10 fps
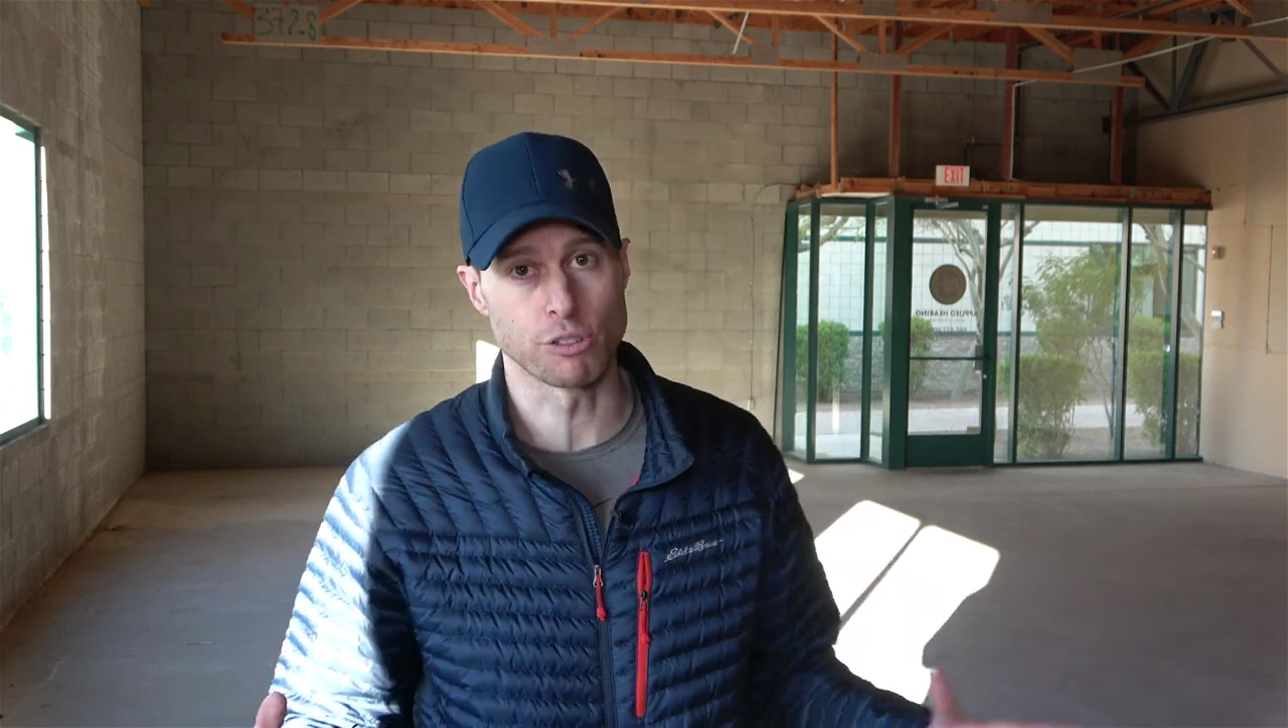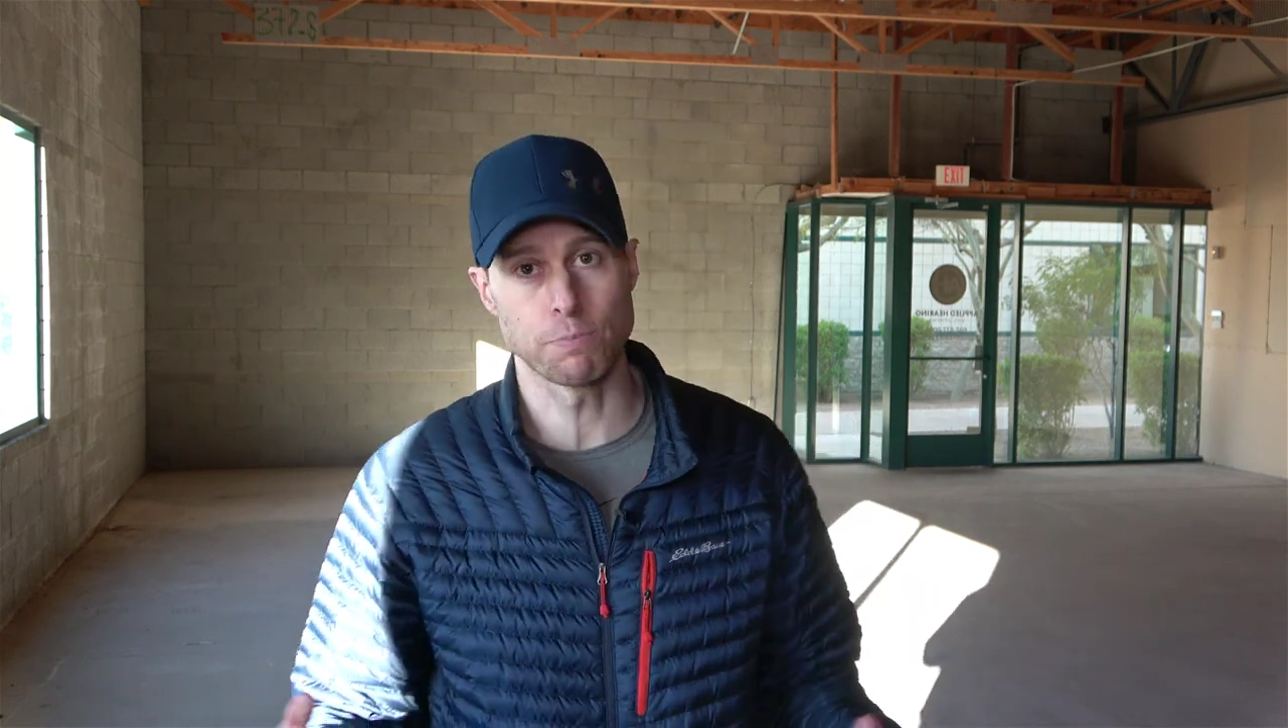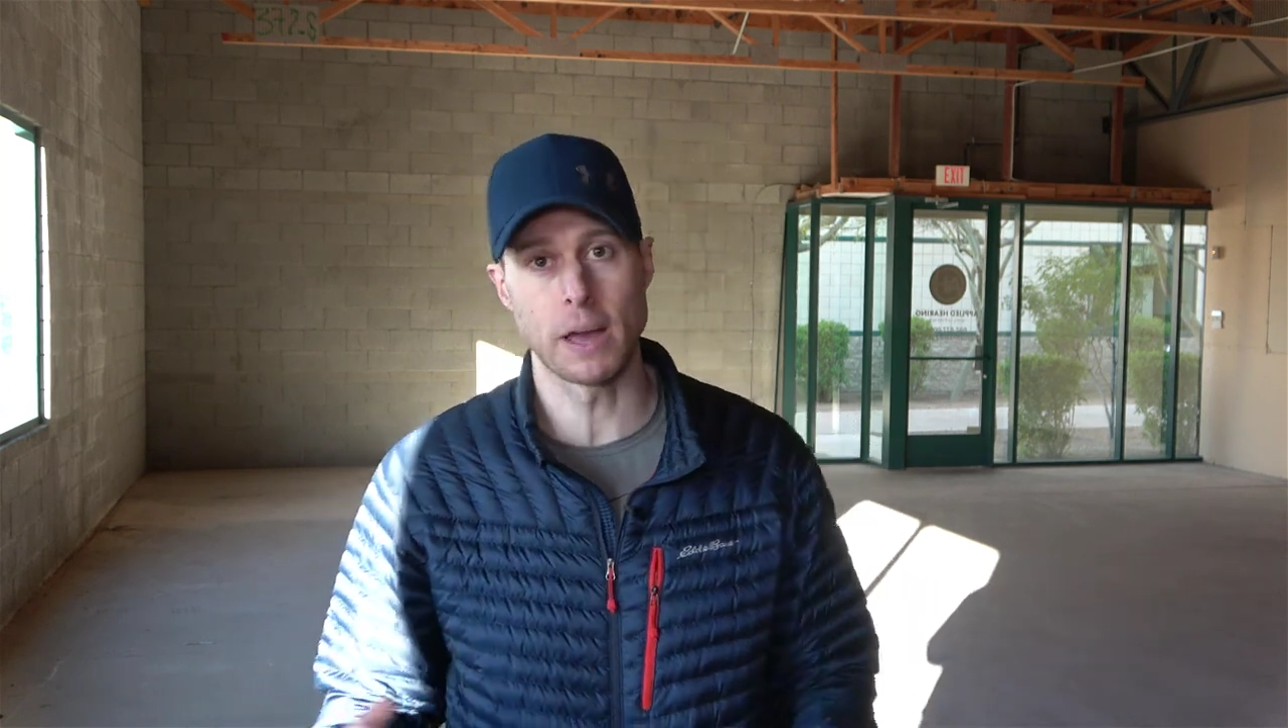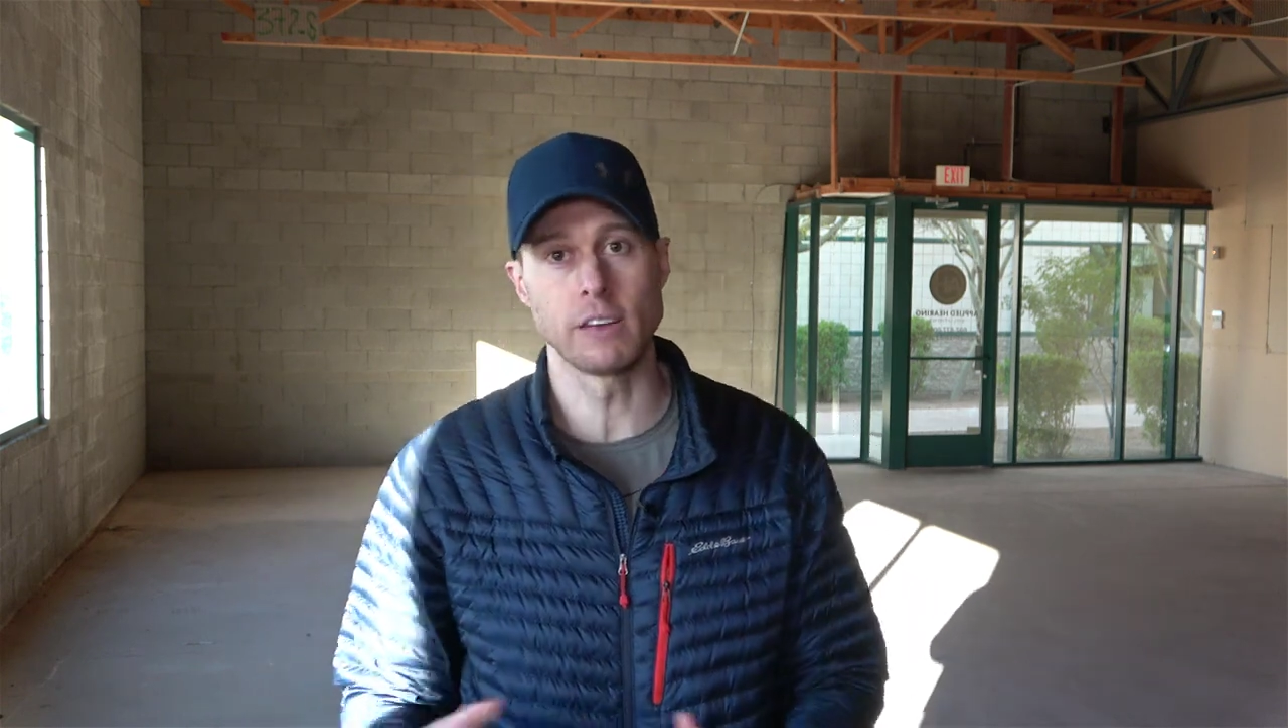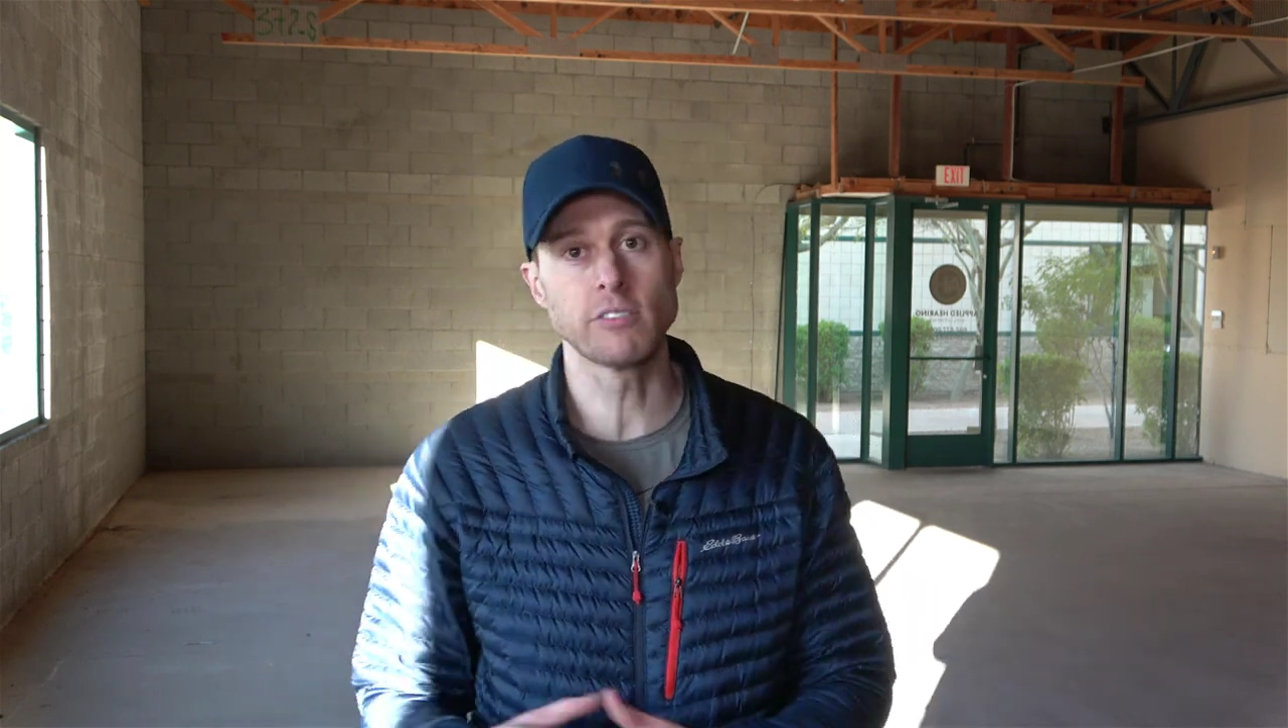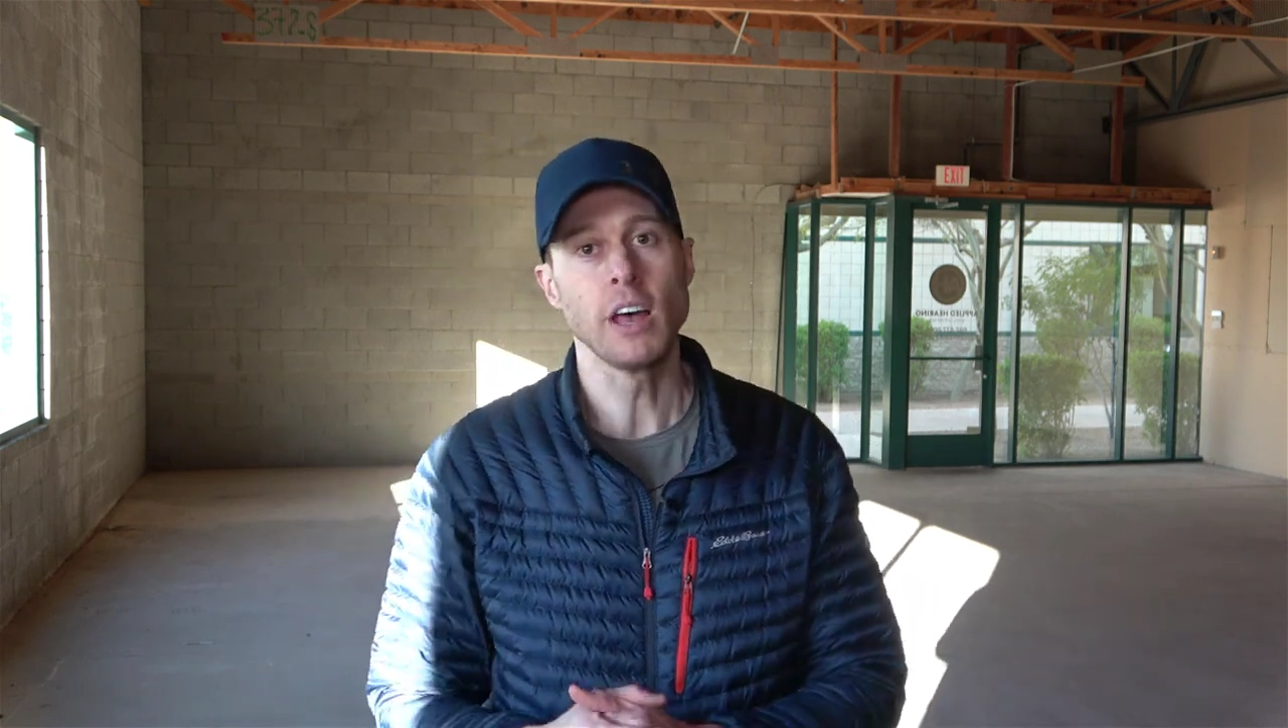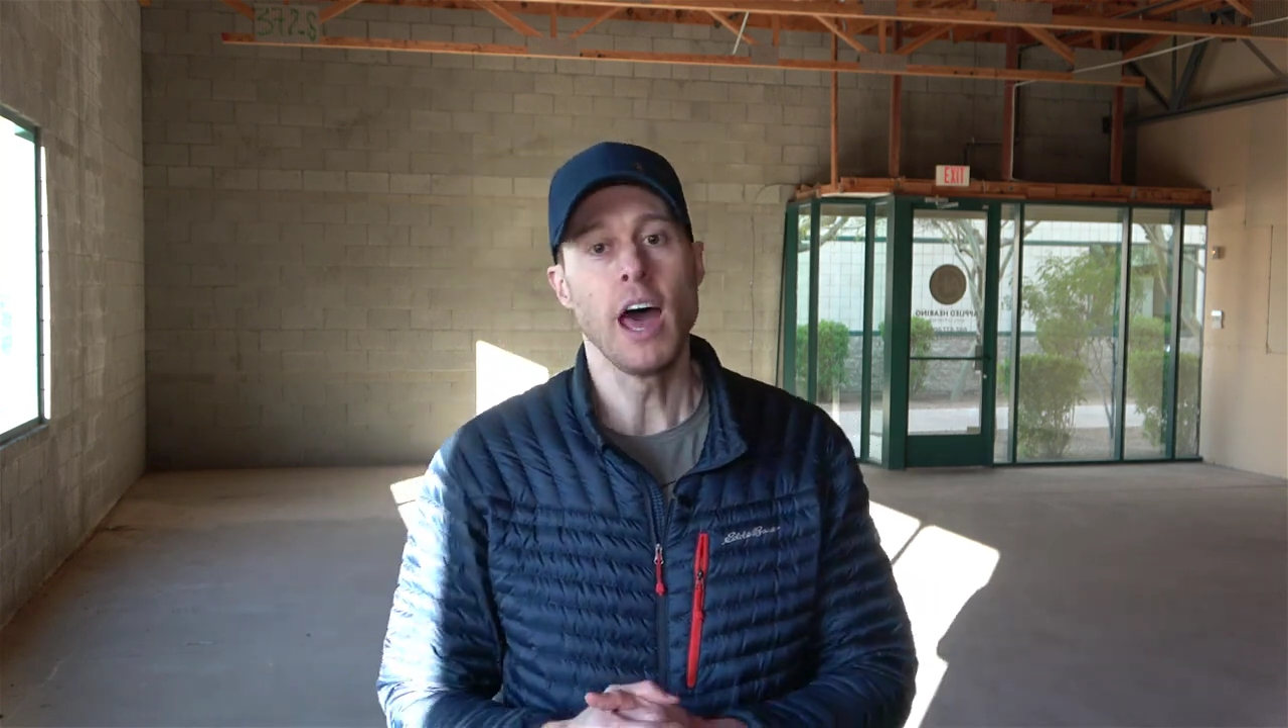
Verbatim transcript: space.